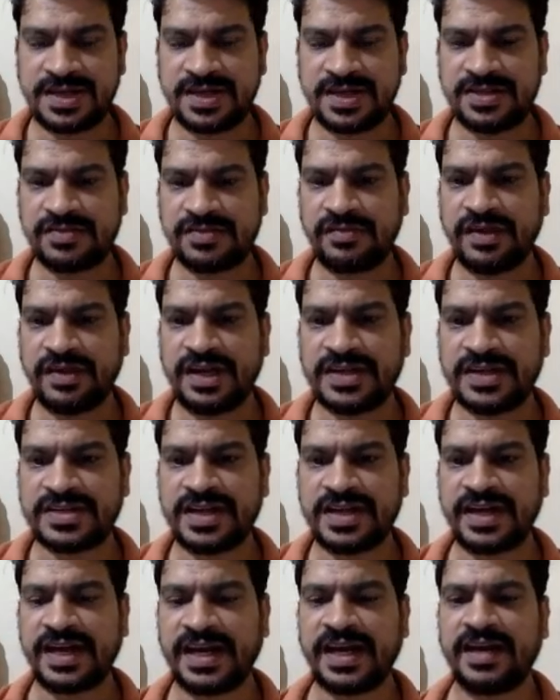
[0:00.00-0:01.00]
we doesn't
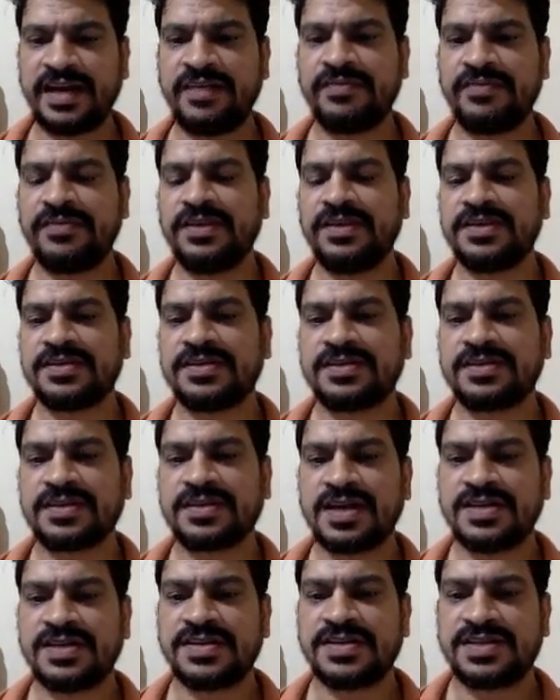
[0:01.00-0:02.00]
have this
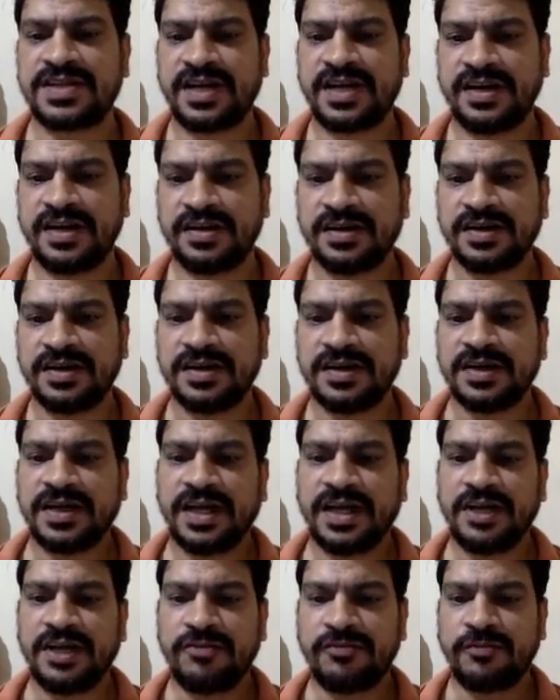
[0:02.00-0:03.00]
constraint
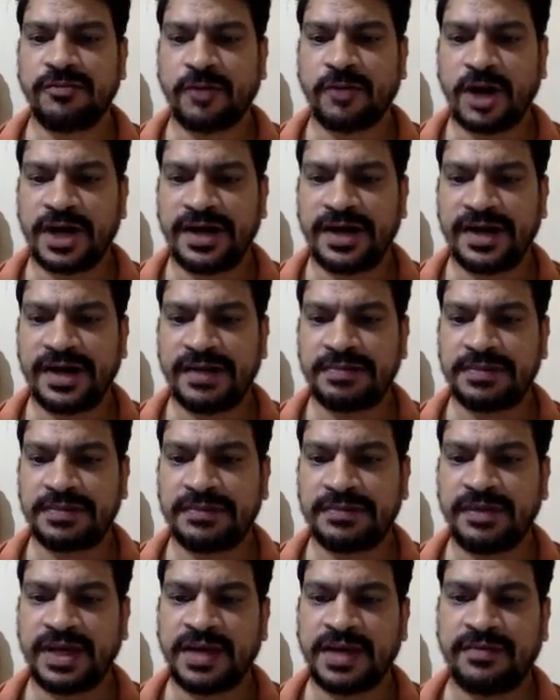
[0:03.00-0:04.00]
in what depth we
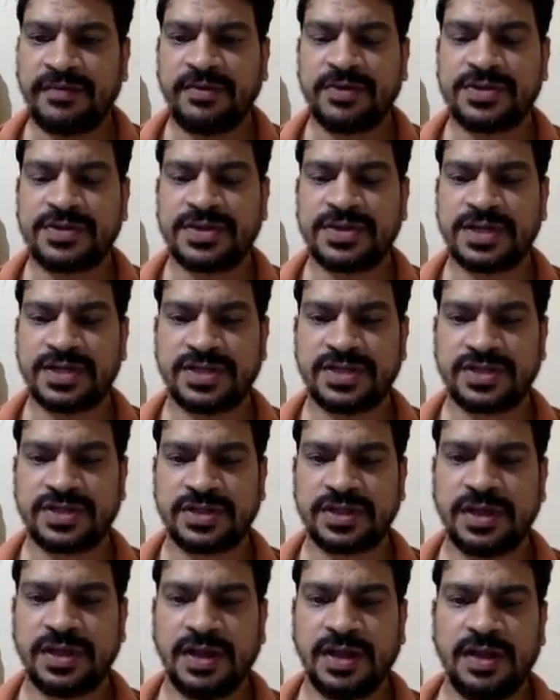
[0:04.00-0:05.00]
have to search.
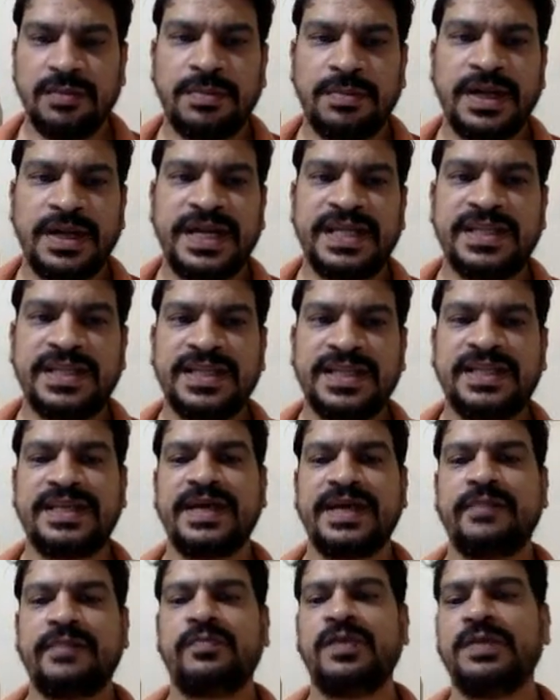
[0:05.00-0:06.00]
But in the
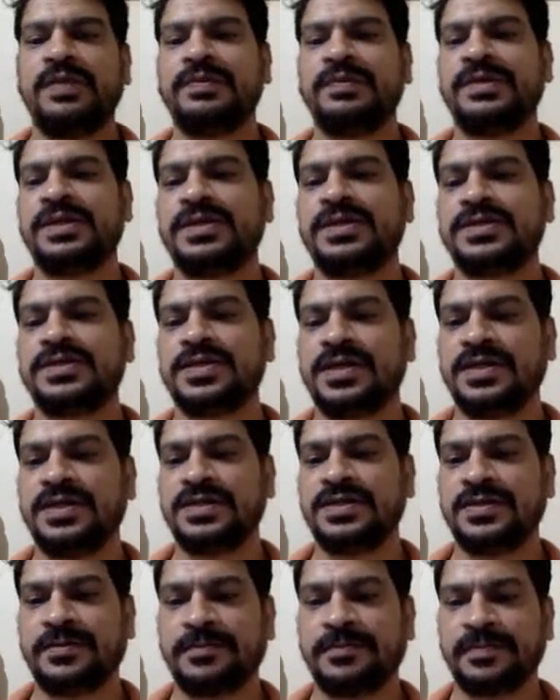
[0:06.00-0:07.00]
depth limited search,
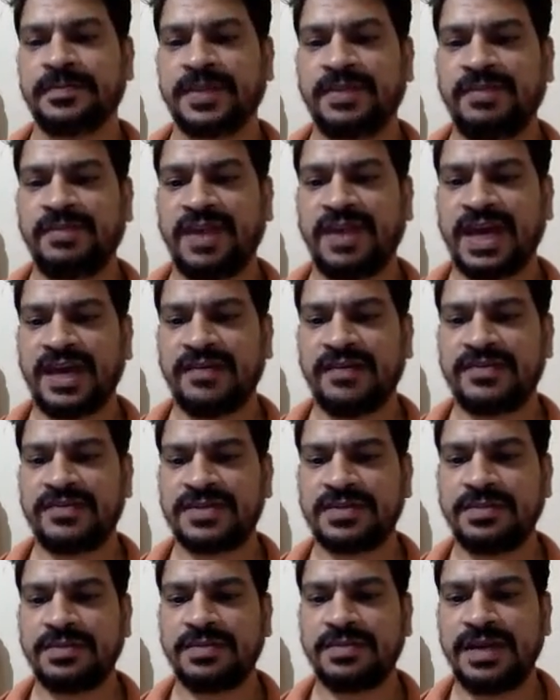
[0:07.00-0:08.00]
we have some
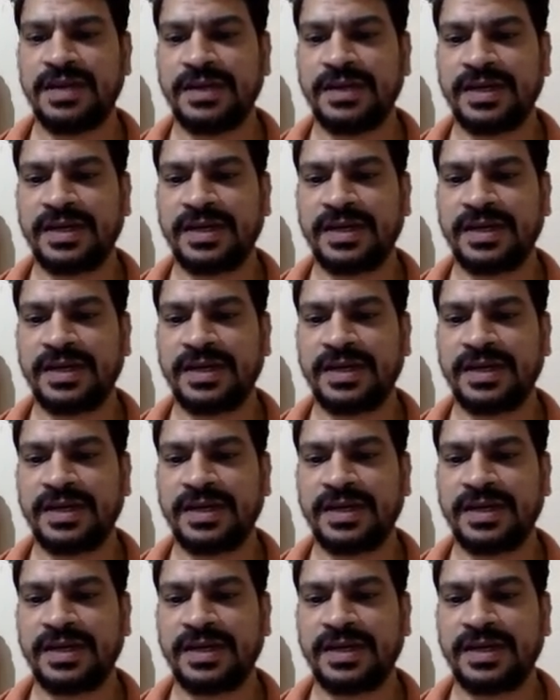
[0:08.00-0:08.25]
limit,